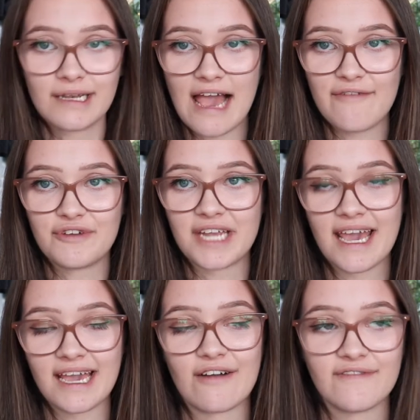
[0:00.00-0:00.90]

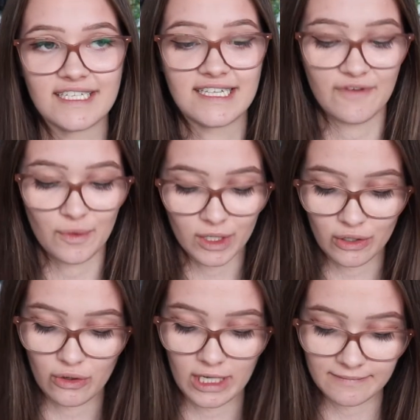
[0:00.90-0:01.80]
everyday outfits if you want to
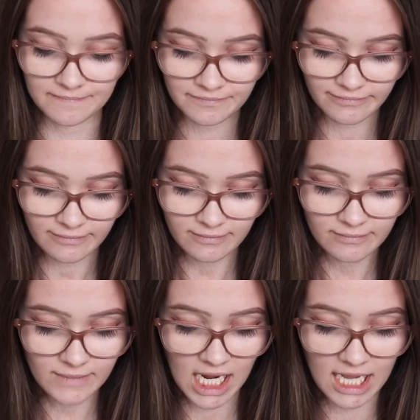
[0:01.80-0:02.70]
call it.
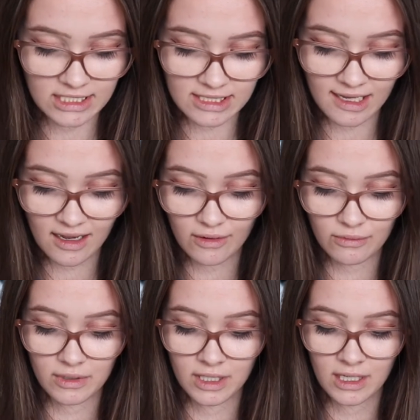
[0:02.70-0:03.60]
And
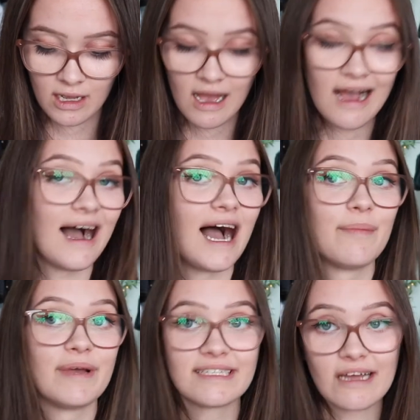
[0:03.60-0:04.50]
so I
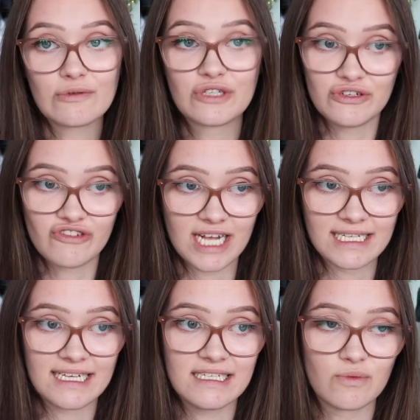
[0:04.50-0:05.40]
picked out 2
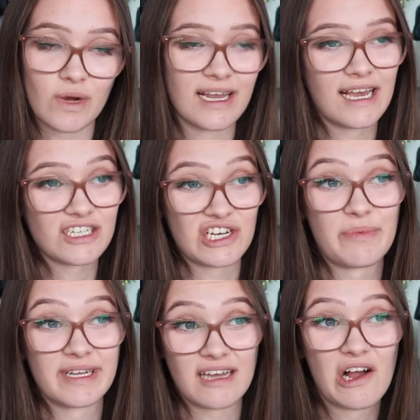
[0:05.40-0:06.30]
dresses. Well, I actually
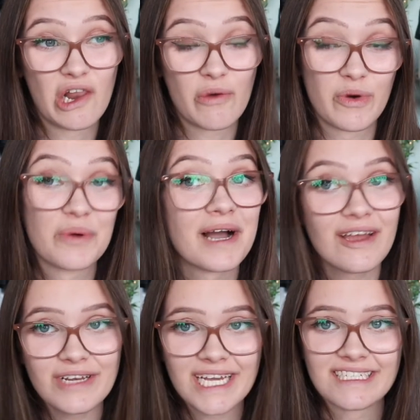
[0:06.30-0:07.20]
picked out a lot more, but I
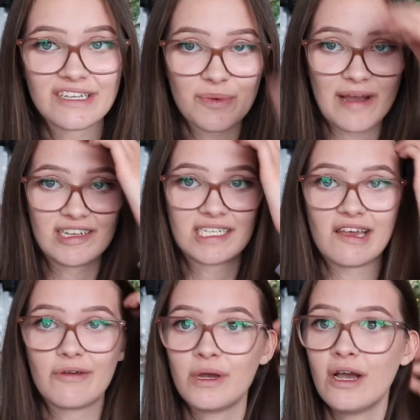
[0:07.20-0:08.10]
only ended up wearing
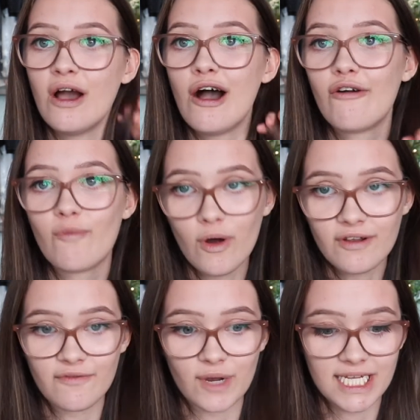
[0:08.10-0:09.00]
2. One
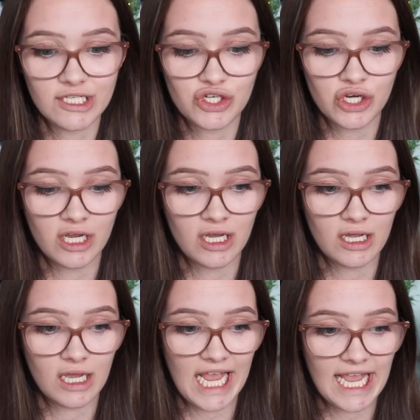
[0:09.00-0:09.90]
of which
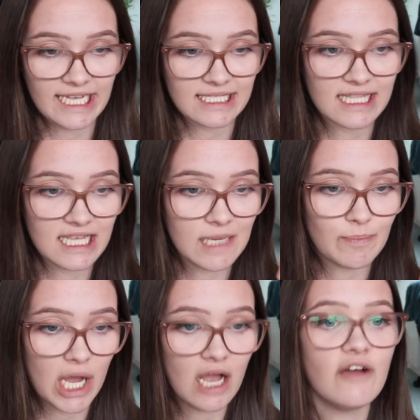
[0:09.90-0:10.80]
is the
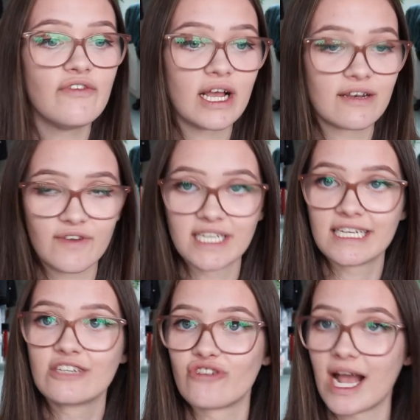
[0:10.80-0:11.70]
perfect
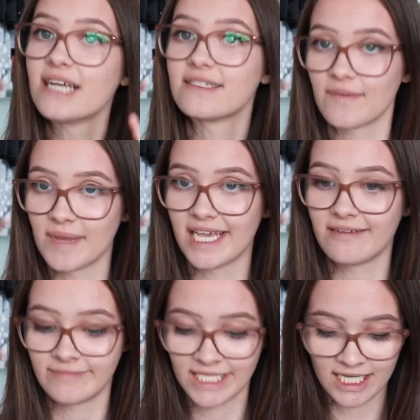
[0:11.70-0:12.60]
fitting dress for me.
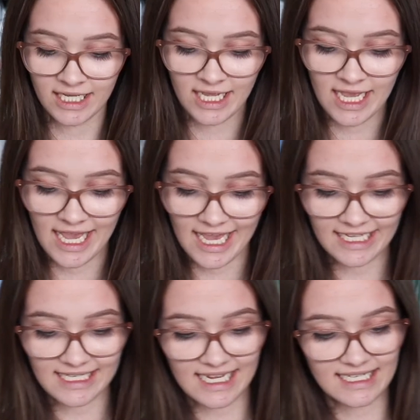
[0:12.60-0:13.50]

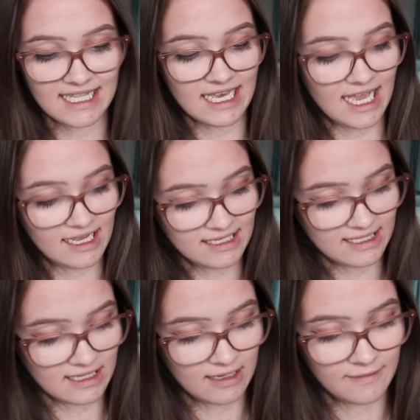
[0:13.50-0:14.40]
It is this